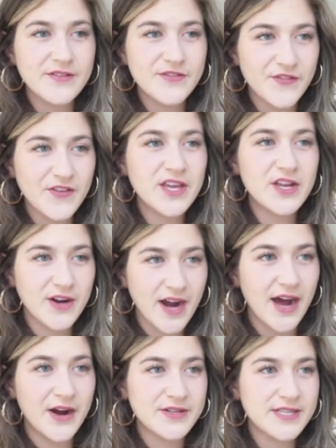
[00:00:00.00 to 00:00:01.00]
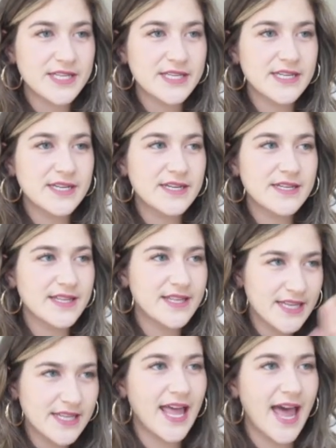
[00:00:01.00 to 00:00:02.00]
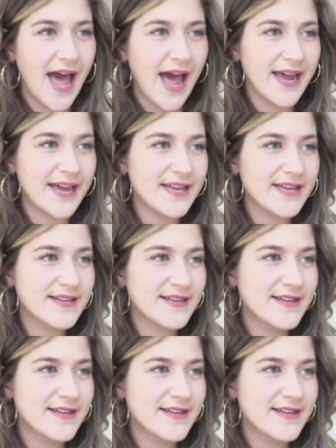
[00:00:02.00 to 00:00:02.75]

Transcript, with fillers: figure out the lag.